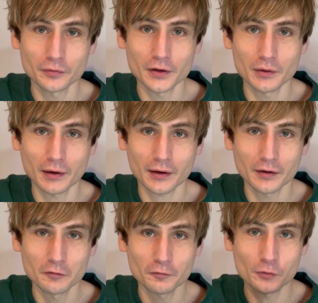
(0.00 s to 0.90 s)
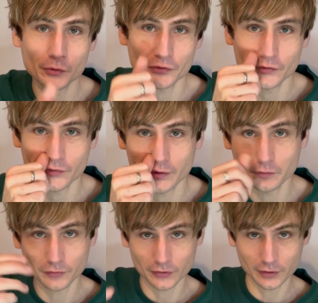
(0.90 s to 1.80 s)
you kind of force
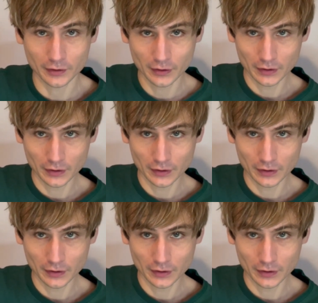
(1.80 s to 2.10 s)
yourself to